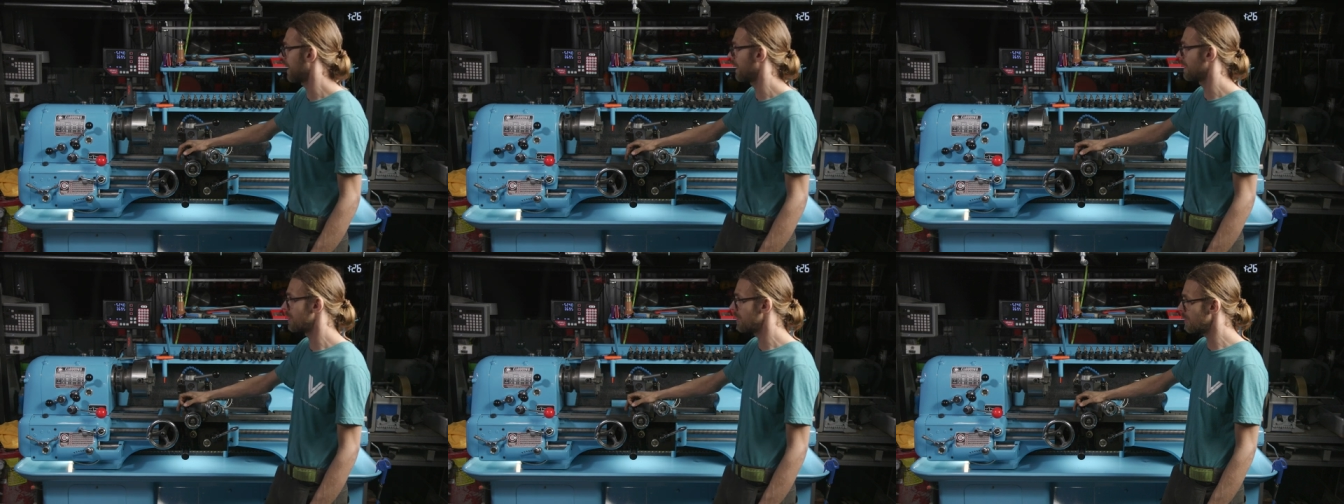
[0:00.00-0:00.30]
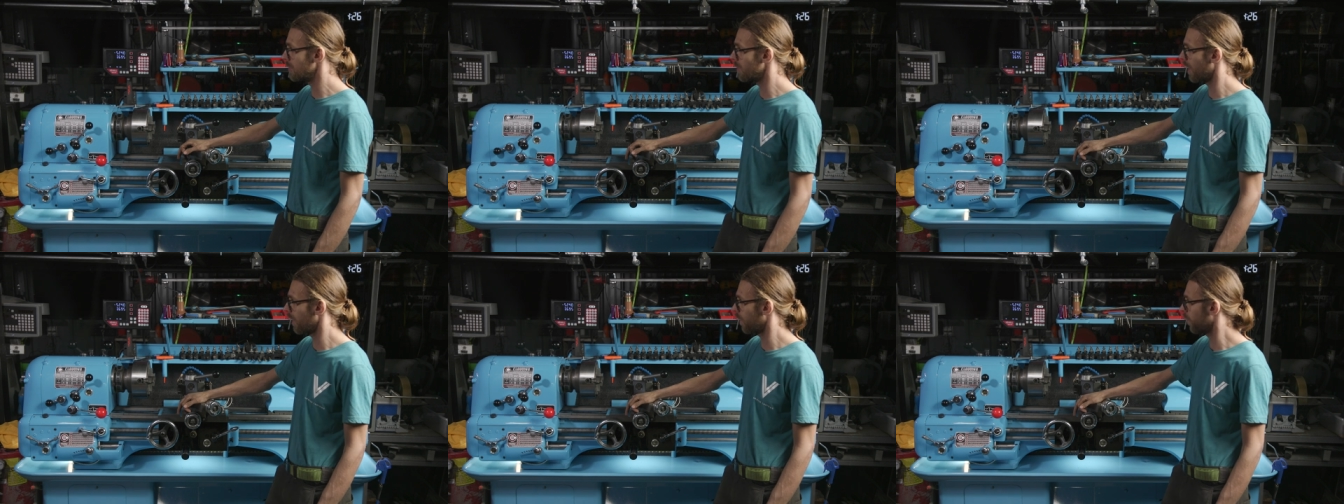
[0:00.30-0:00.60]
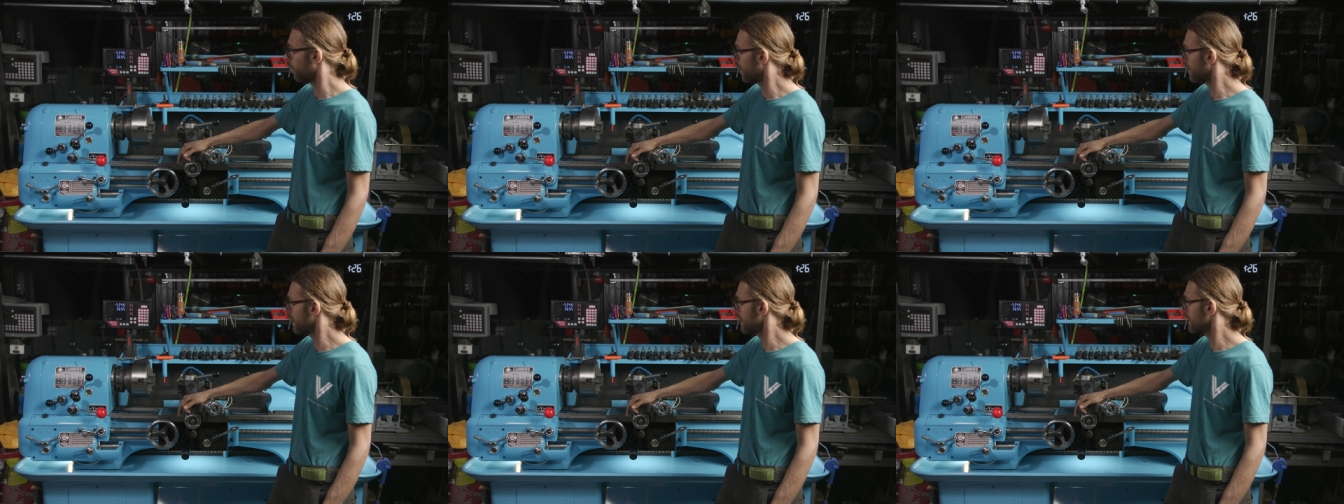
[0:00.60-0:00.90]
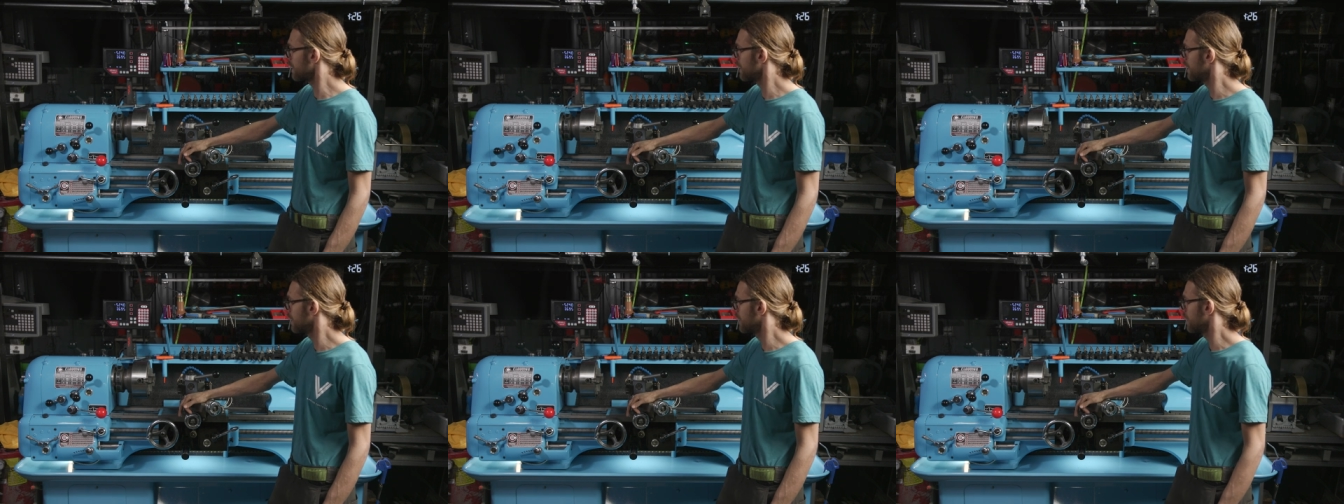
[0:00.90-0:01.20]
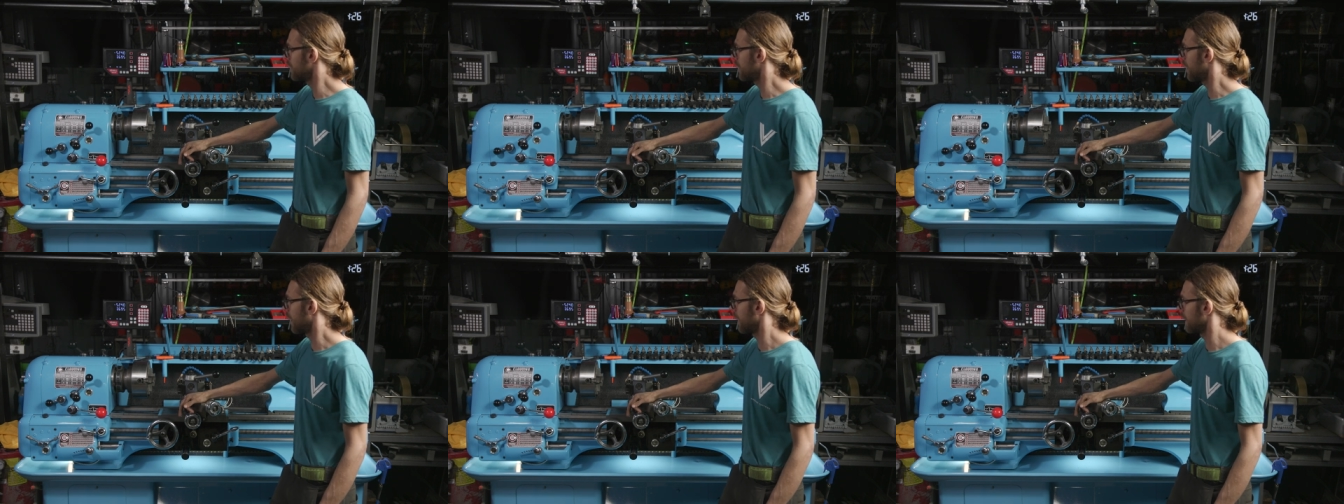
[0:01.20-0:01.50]
I knew I wanted.
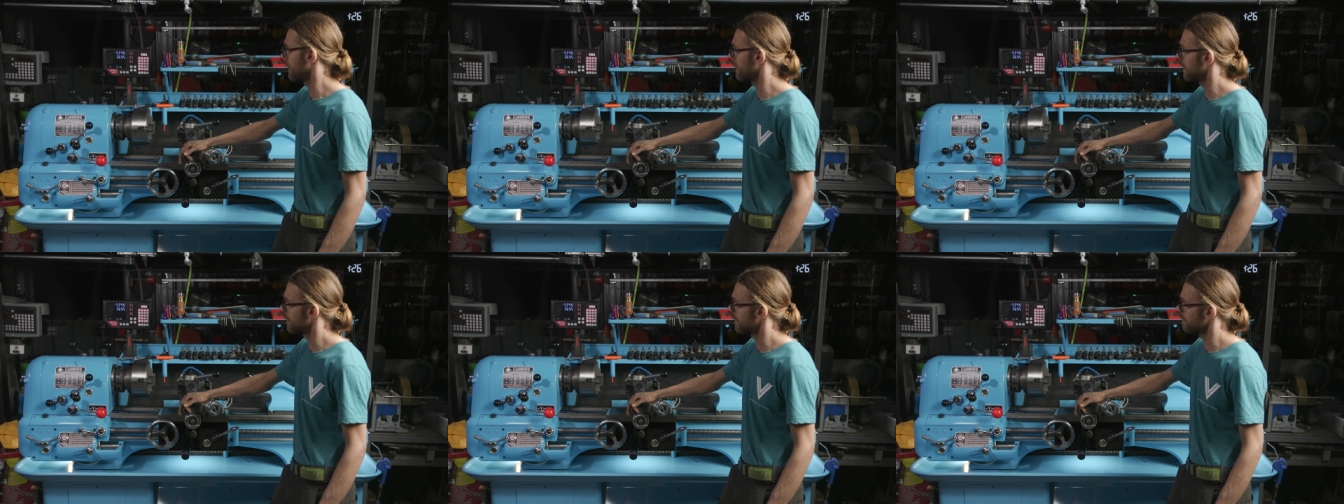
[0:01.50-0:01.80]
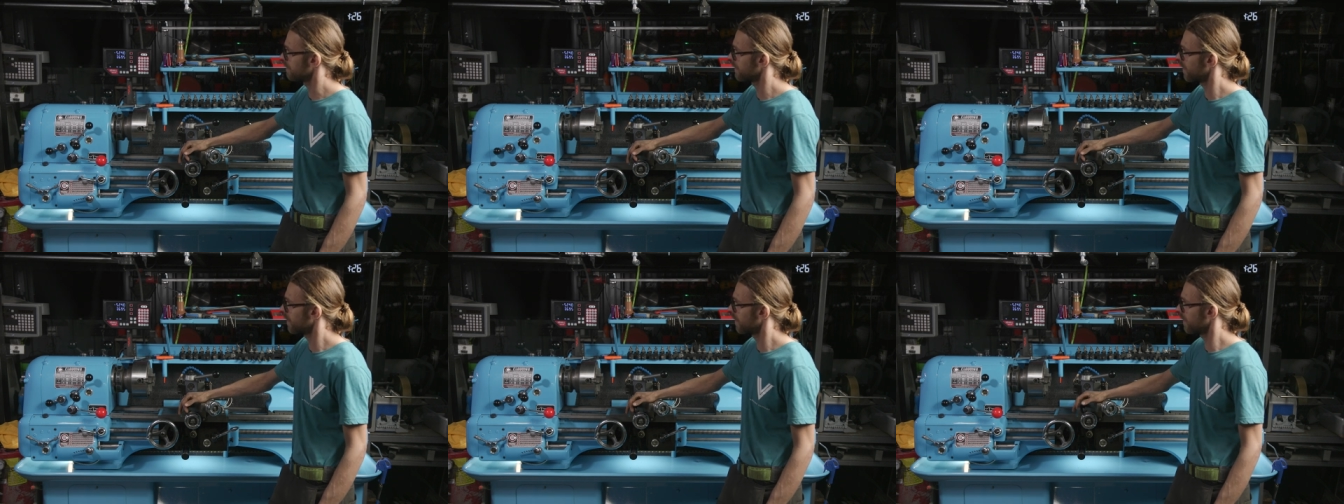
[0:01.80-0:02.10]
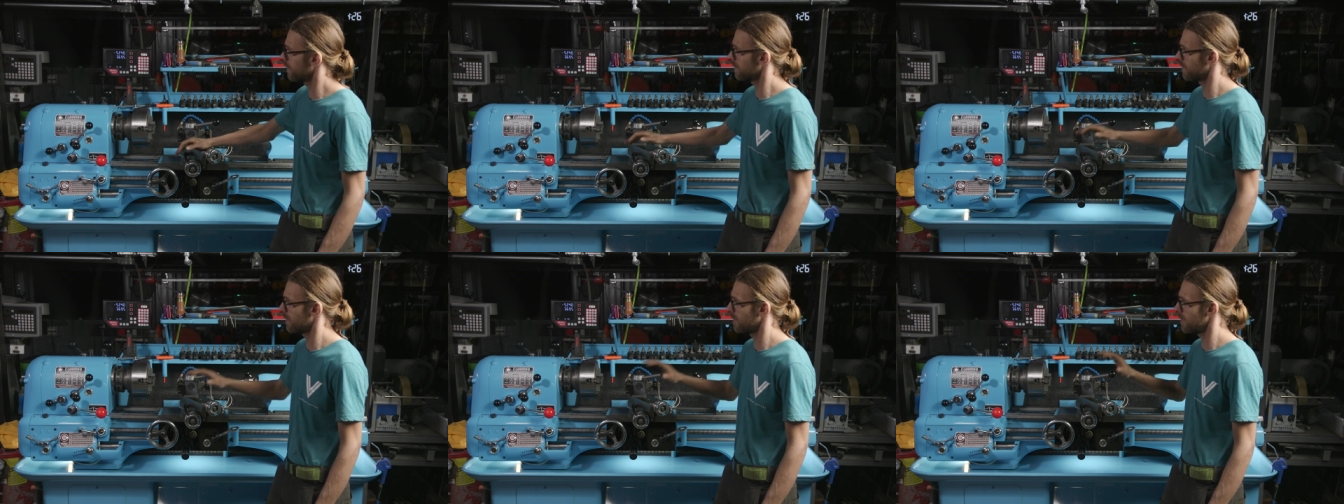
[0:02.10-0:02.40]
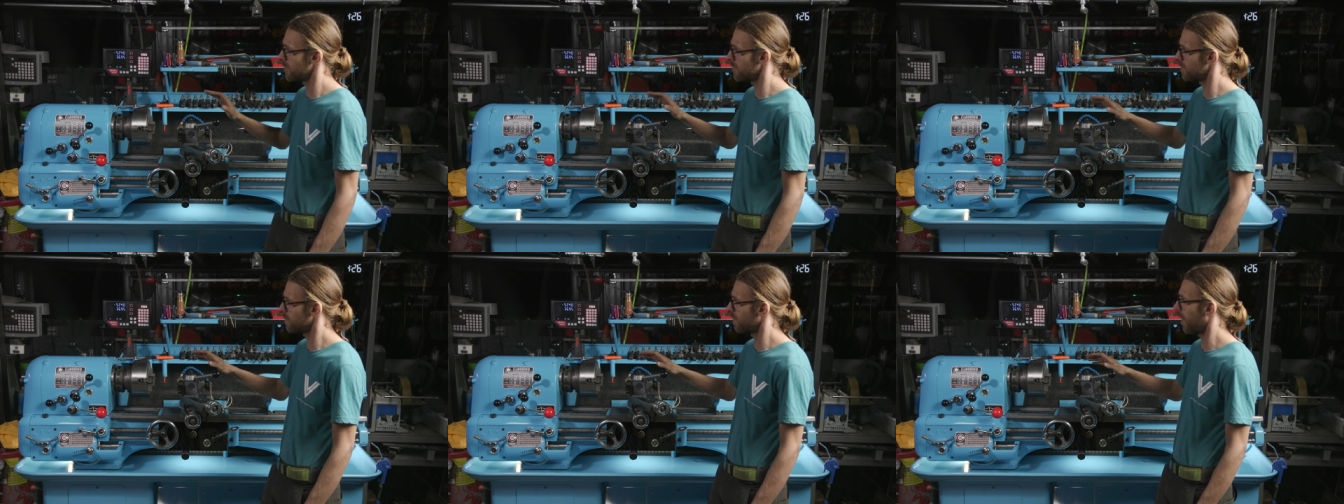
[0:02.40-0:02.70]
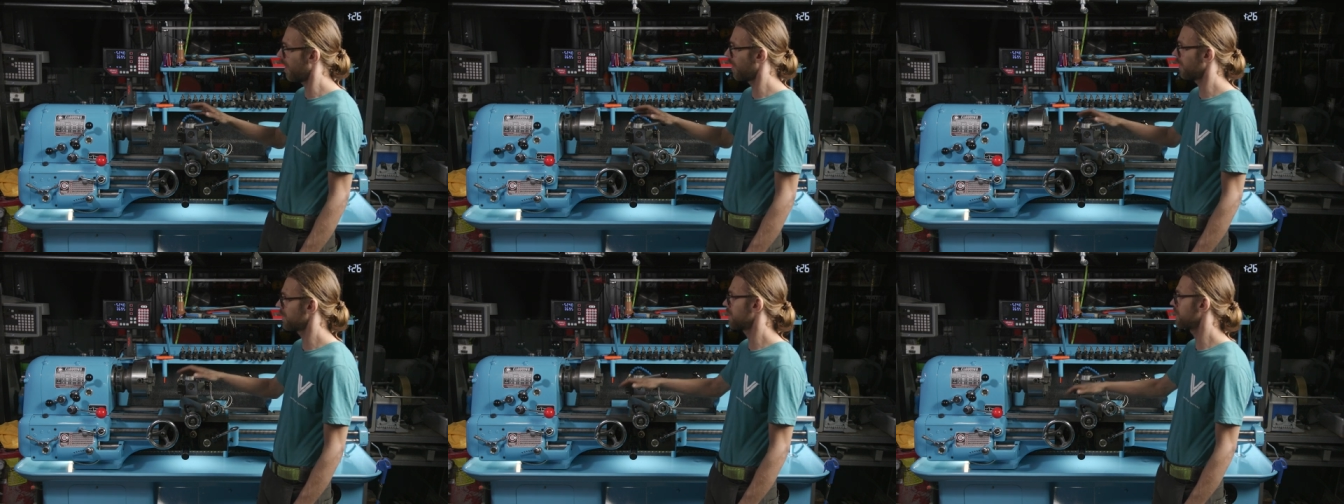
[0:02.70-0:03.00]
I ended up going with a
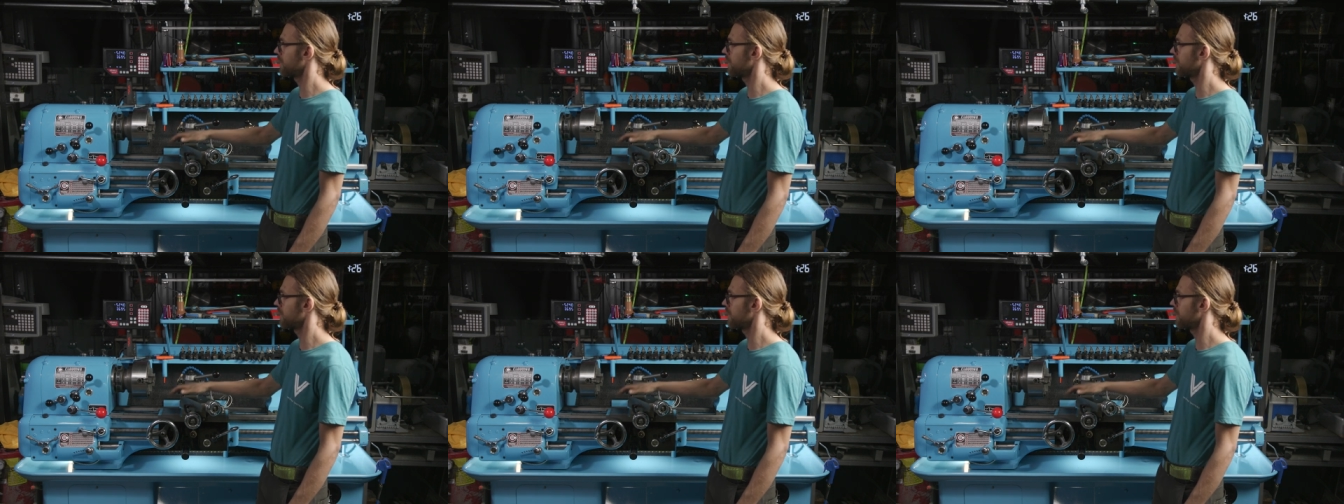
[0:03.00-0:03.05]
Newall